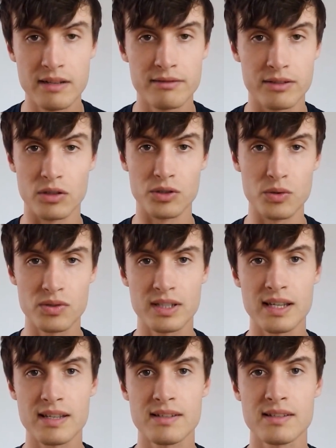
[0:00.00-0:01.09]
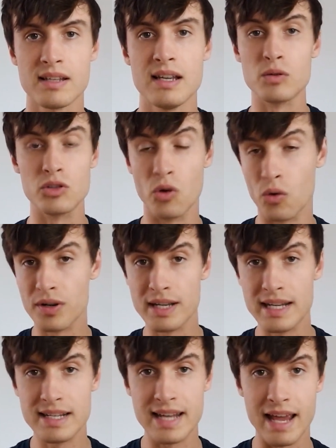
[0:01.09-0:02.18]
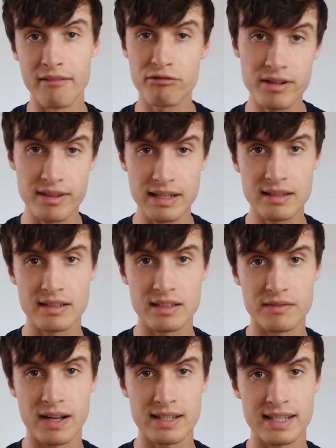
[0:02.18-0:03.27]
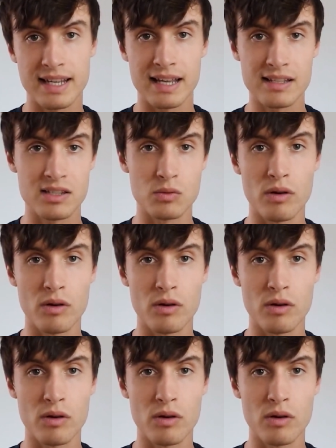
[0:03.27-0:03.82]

for your use case. If you don't need everything that Navattic has to